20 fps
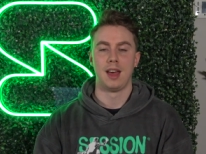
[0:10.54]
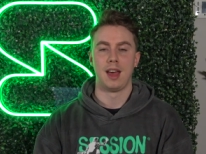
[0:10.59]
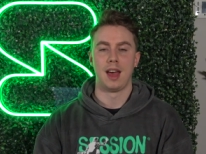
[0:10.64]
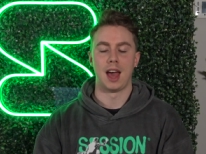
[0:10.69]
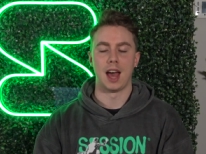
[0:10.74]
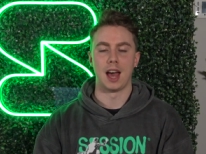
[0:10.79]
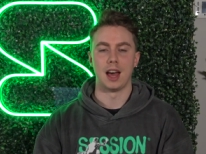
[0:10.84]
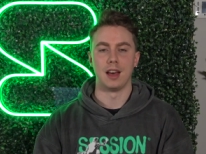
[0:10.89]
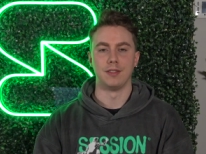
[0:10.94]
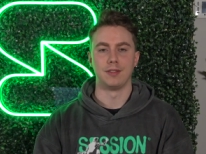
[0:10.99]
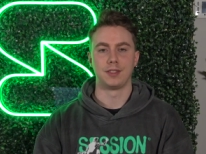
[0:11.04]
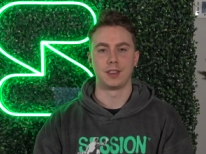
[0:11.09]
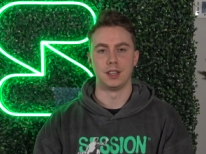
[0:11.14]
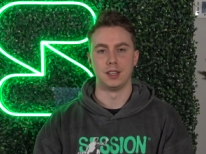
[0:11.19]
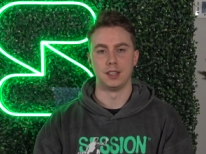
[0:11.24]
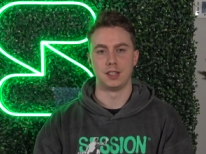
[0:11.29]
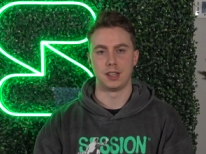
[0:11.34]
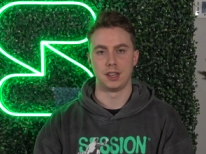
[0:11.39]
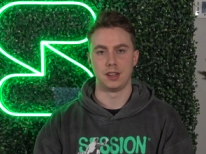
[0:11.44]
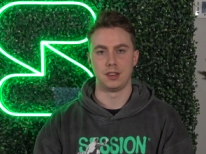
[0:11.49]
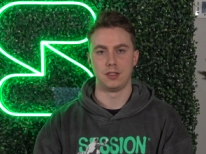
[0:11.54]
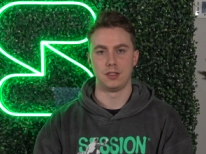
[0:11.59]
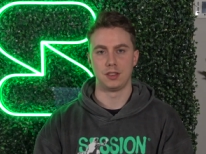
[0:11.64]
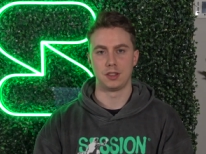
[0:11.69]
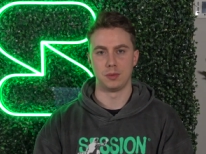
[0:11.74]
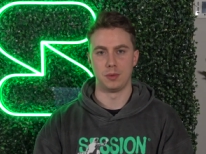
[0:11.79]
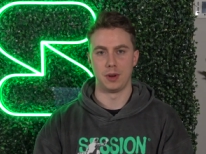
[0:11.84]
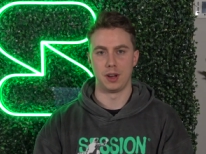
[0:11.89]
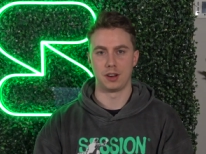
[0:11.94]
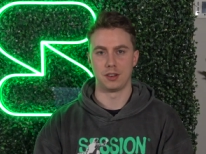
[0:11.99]
have continued
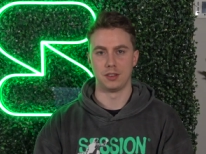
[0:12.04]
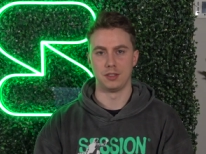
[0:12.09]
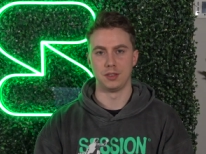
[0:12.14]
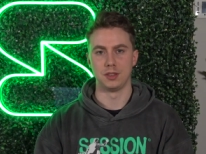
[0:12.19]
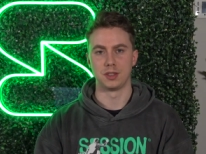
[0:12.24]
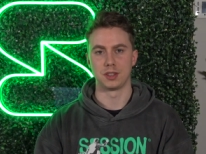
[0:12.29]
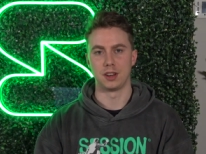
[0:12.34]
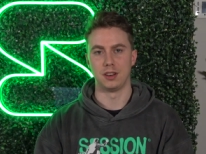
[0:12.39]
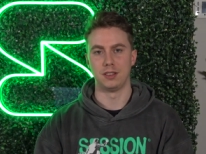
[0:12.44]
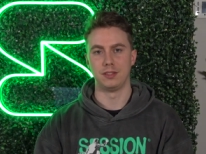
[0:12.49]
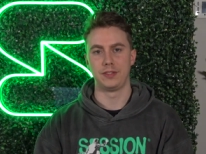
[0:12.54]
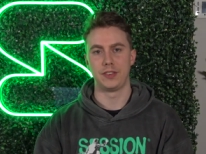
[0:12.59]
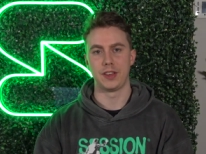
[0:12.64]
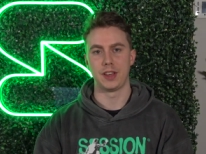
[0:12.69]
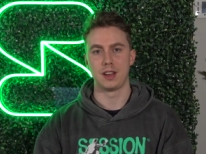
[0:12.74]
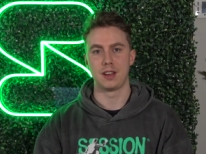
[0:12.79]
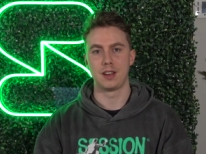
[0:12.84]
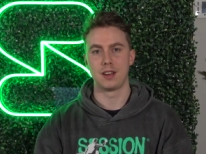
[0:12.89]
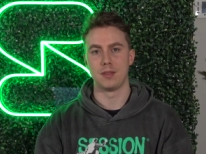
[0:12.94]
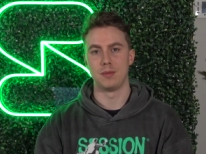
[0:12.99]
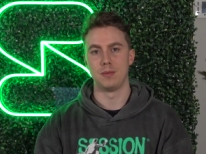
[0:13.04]
to work on user config.